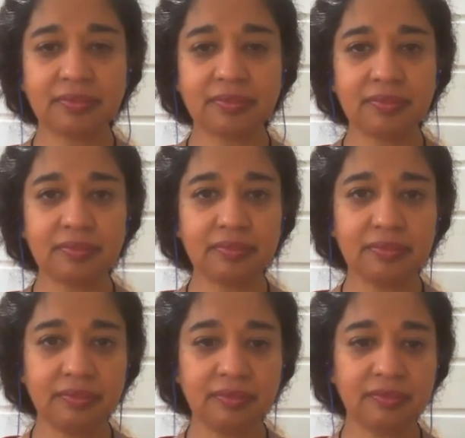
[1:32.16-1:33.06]

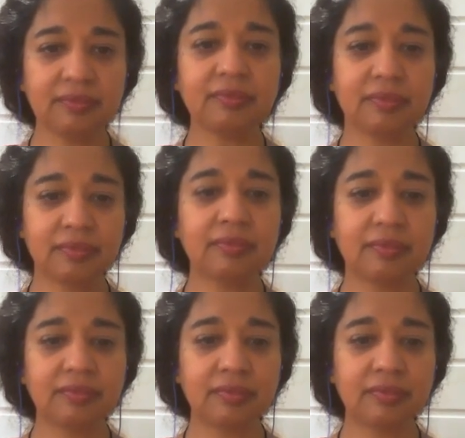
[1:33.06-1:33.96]

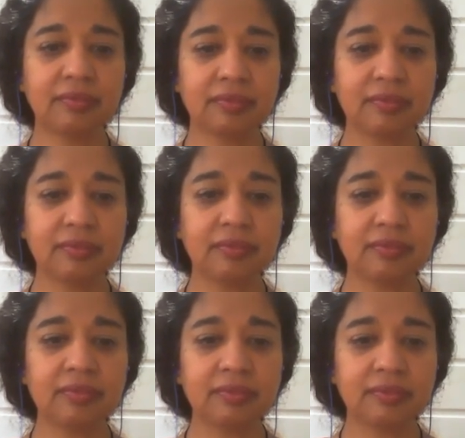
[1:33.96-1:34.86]

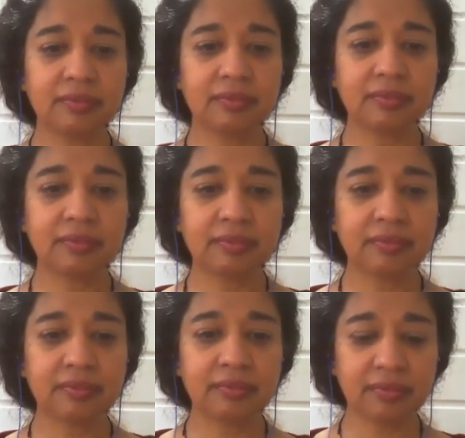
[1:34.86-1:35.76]

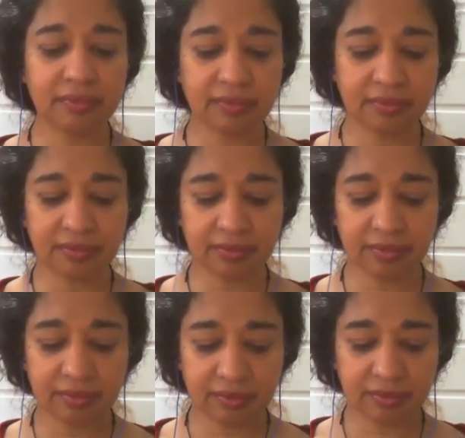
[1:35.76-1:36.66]

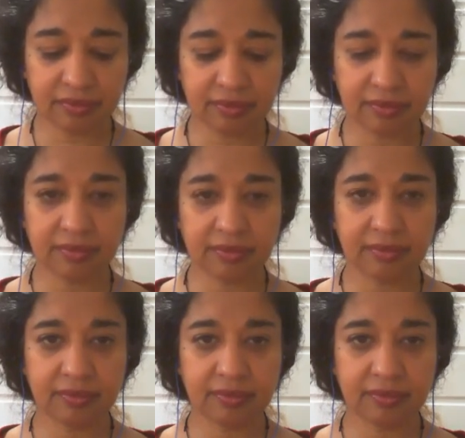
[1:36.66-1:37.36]
[no speech]